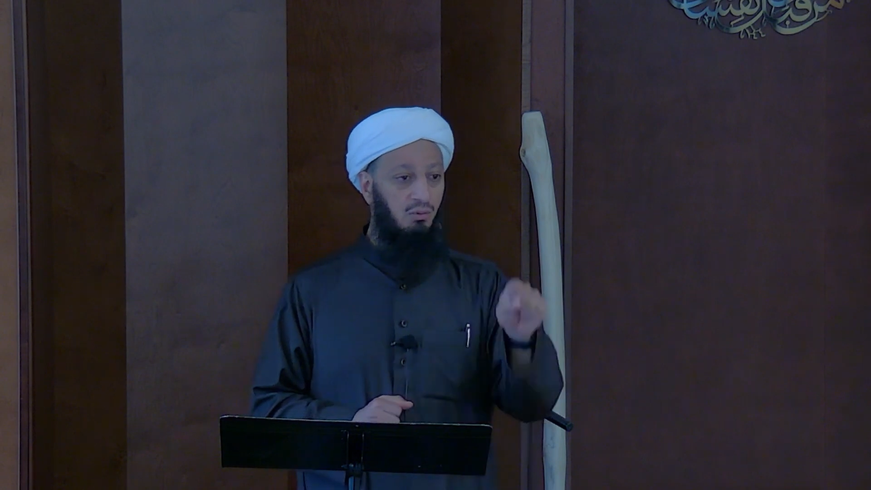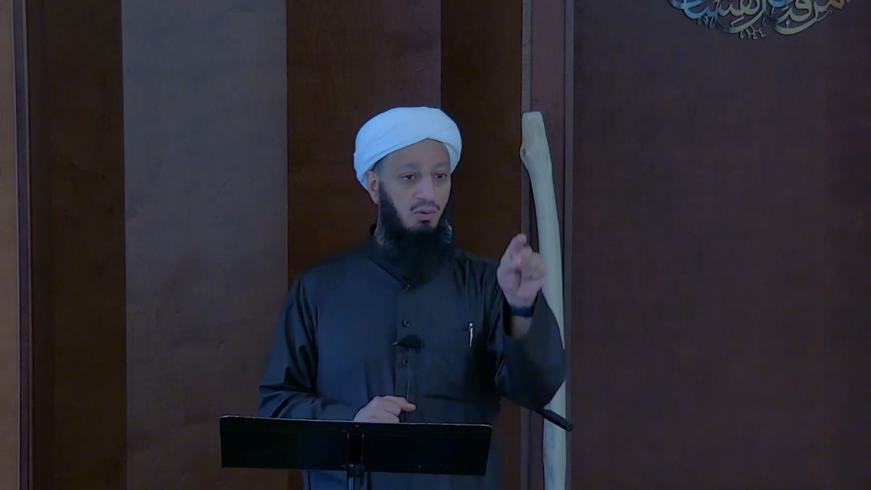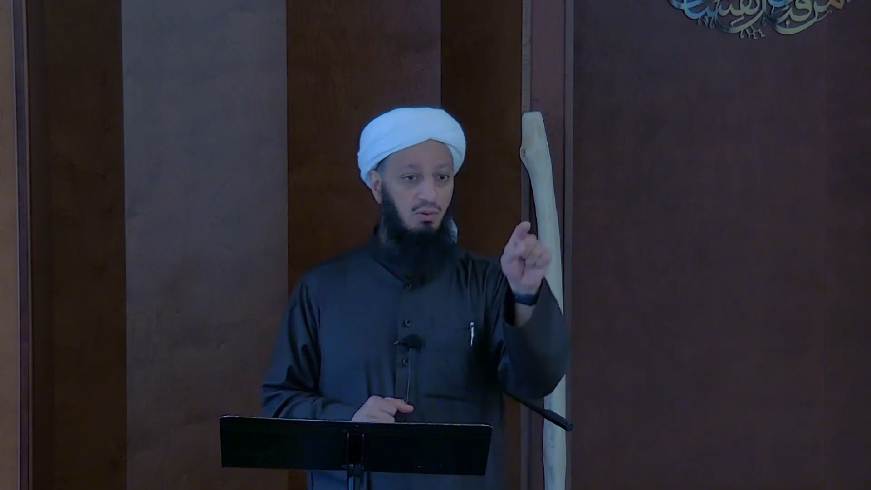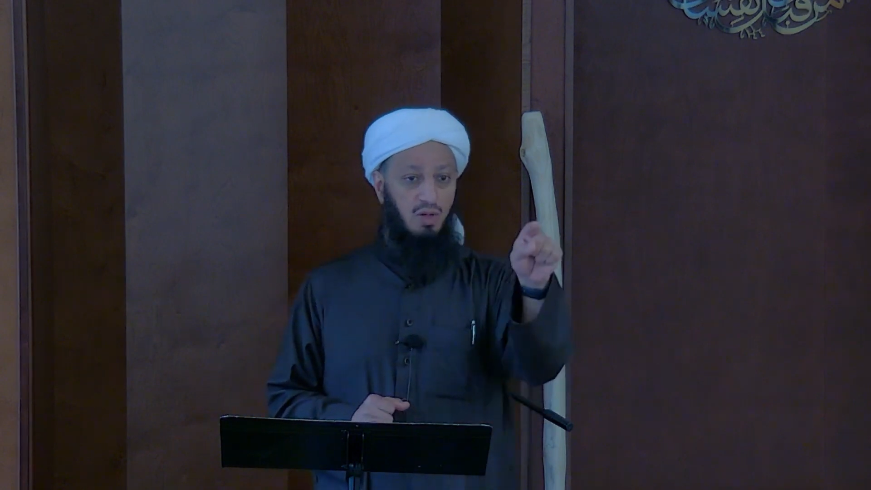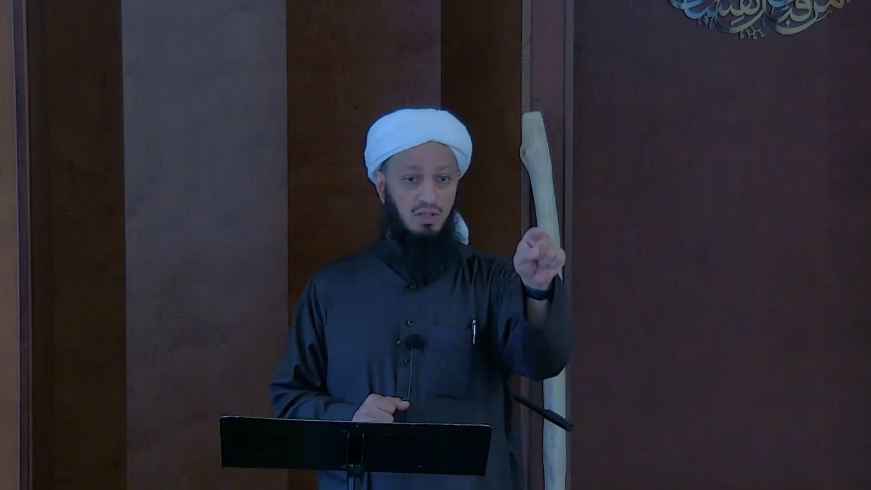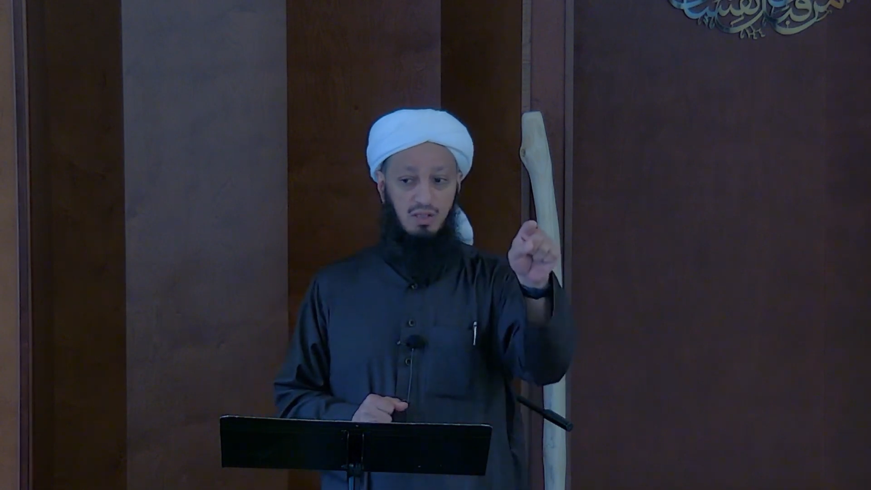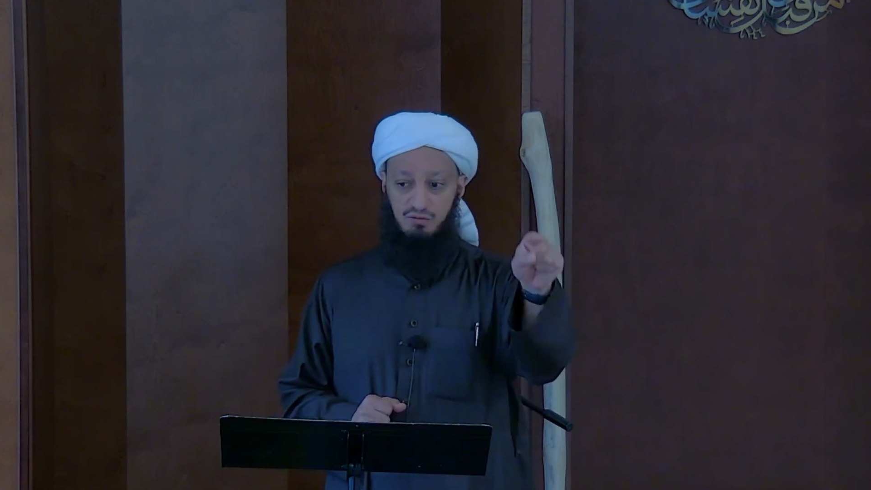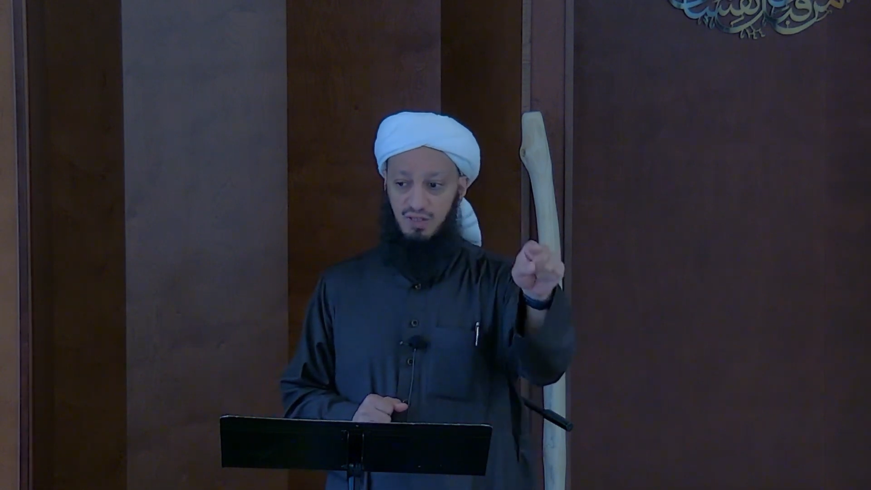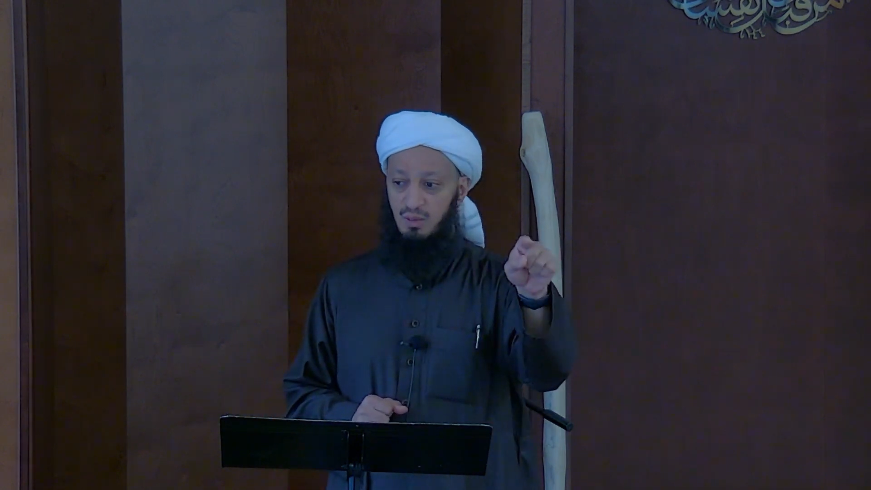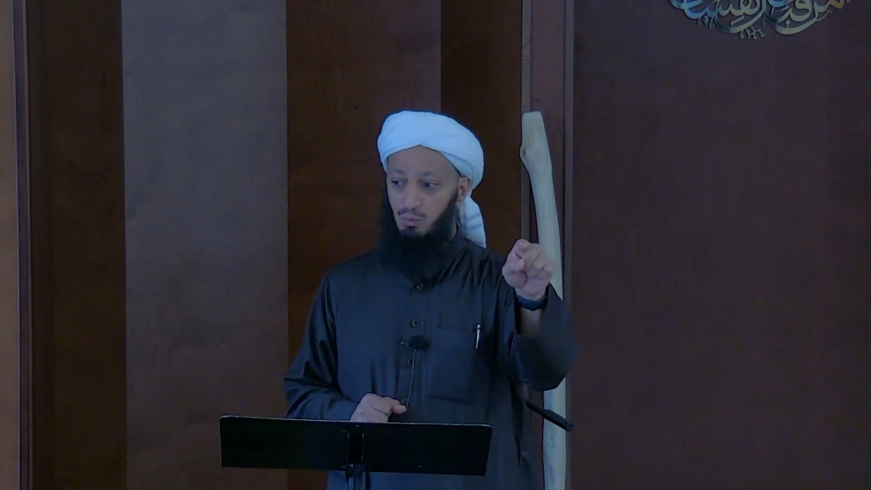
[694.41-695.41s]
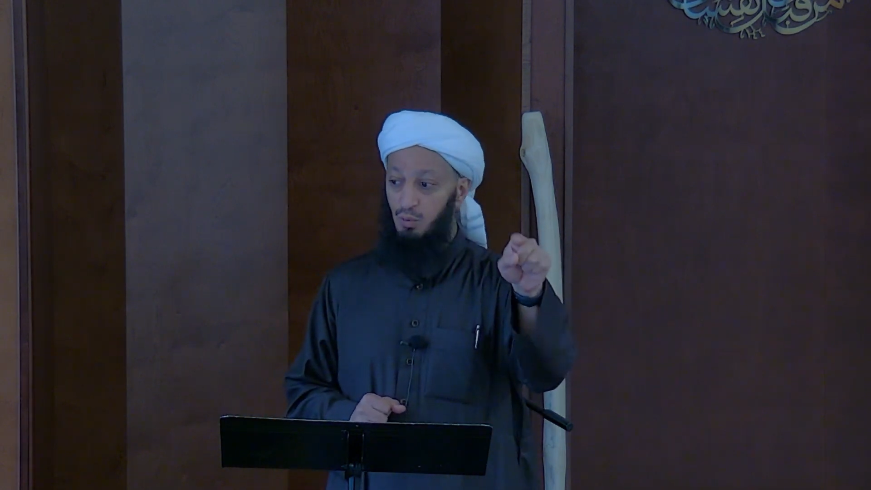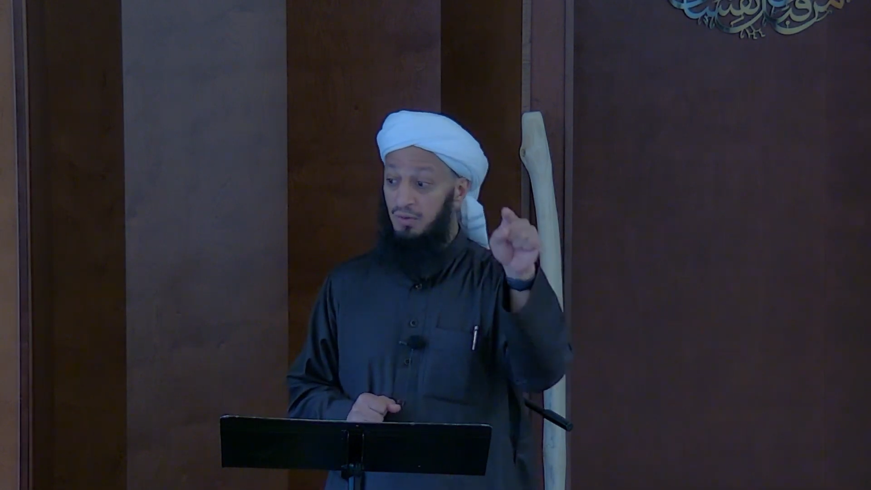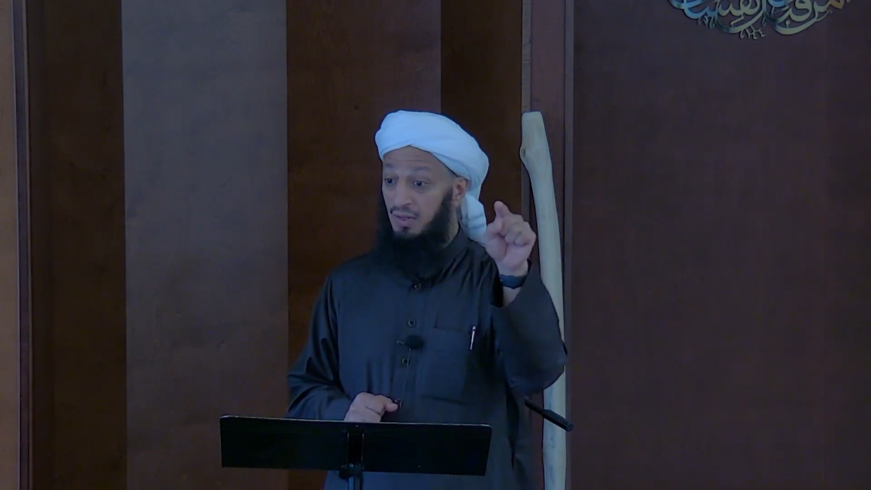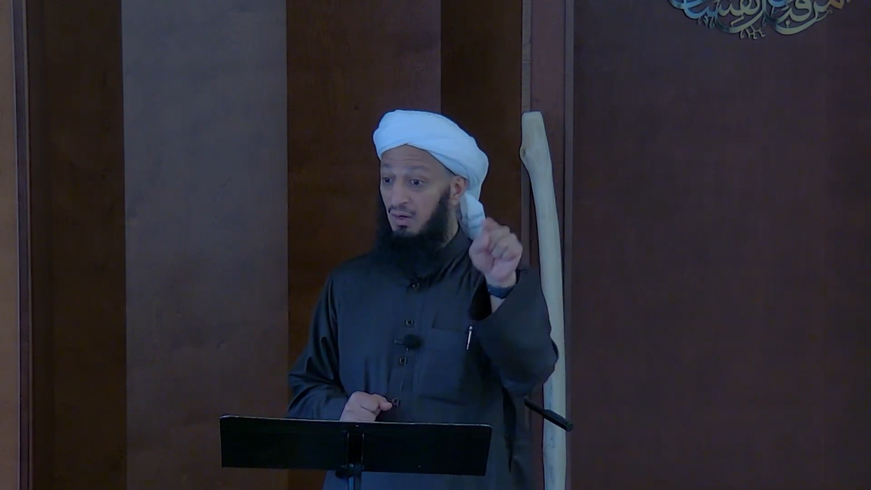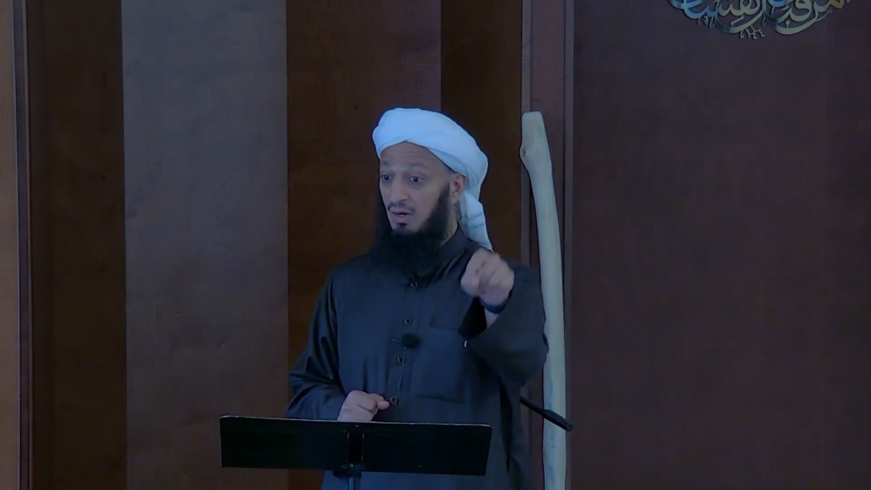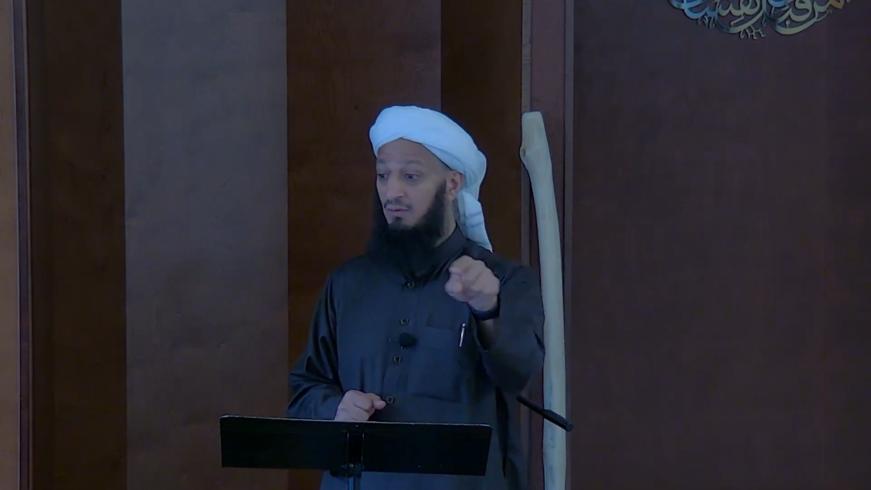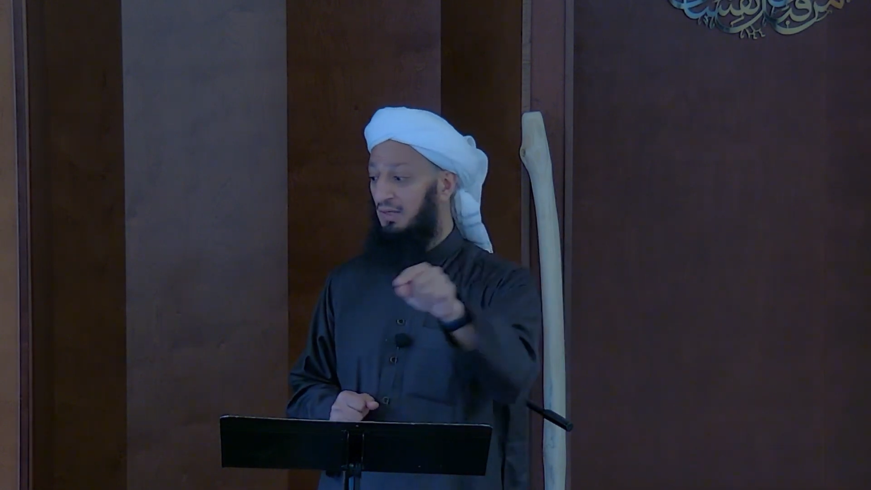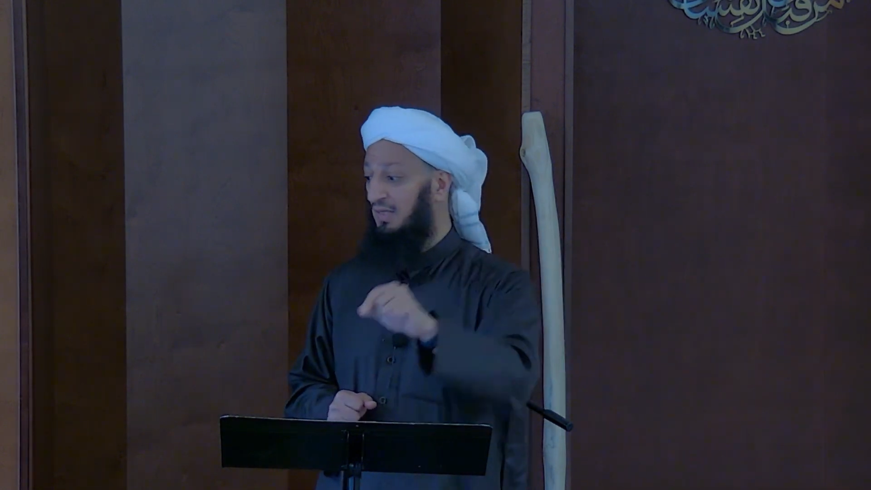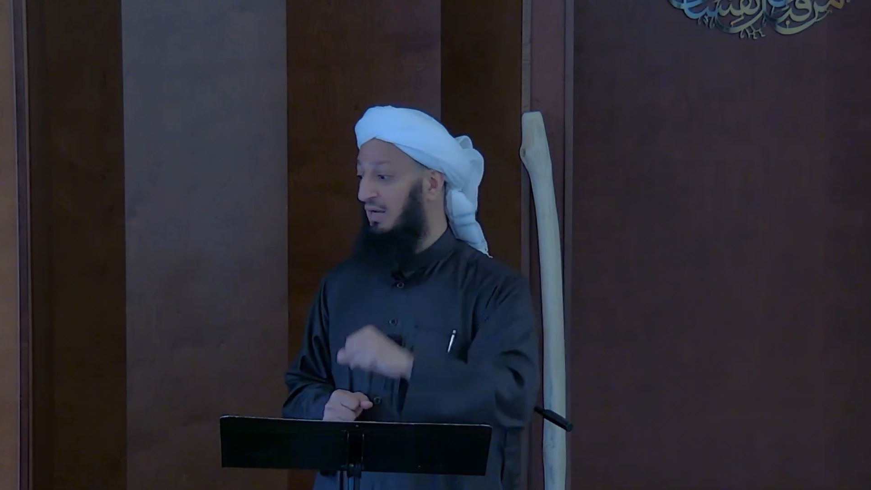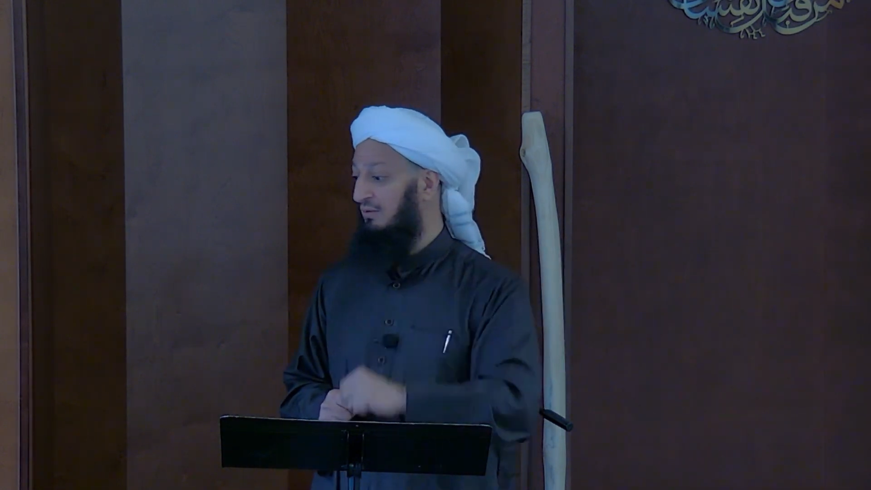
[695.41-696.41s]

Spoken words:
We will go and confront them where they are right now.